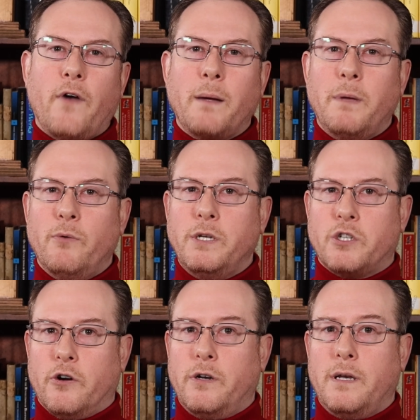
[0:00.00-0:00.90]
fragment
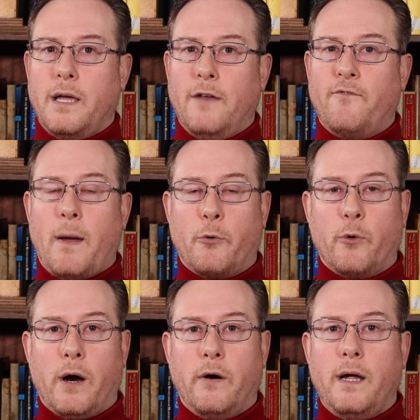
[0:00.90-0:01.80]
returned in
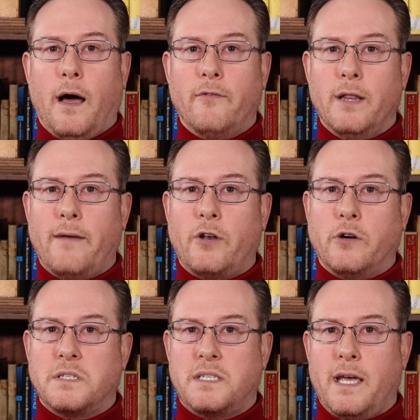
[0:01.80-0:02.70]
February of
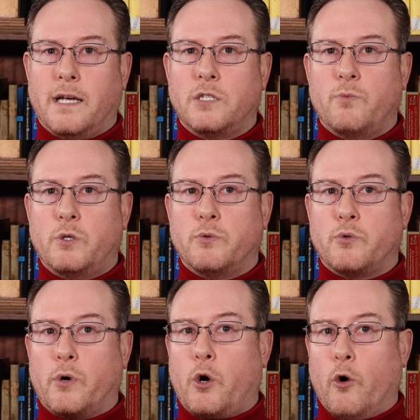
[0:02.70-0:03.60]
1106, which
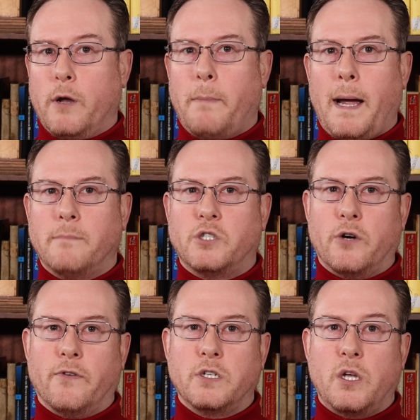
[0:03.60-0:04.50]
was recorded by
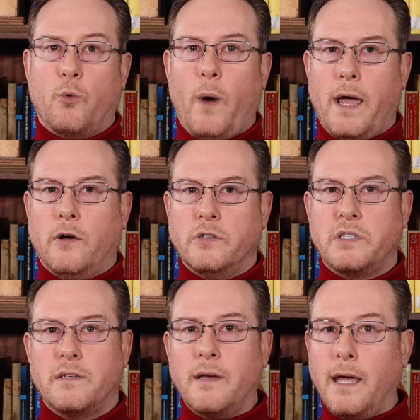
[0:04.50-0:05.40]
observers in
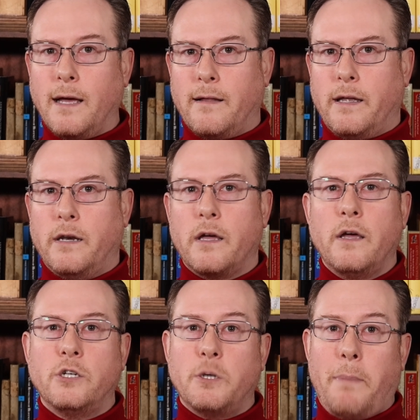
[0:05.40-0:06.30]
Wales, England,
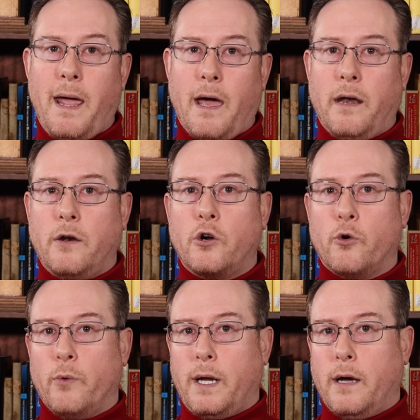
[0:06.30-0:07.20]
Japan,
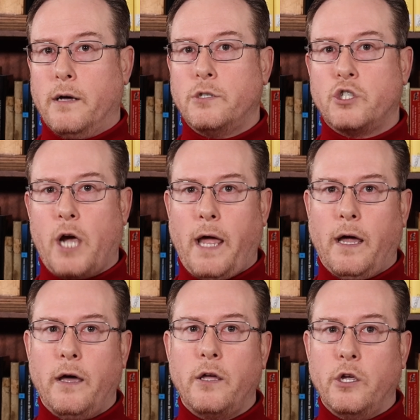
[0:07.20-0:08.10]
Korea,
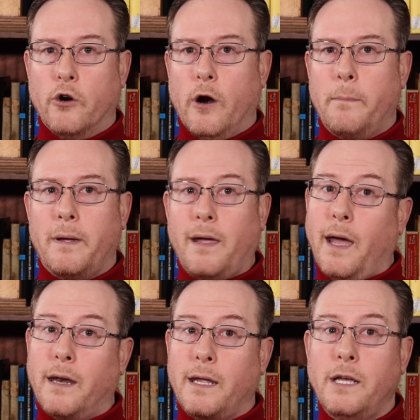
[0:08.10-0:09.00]
China, Europe,
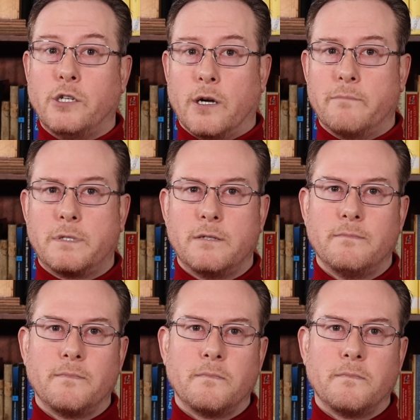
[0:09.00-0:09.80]
and Egypt.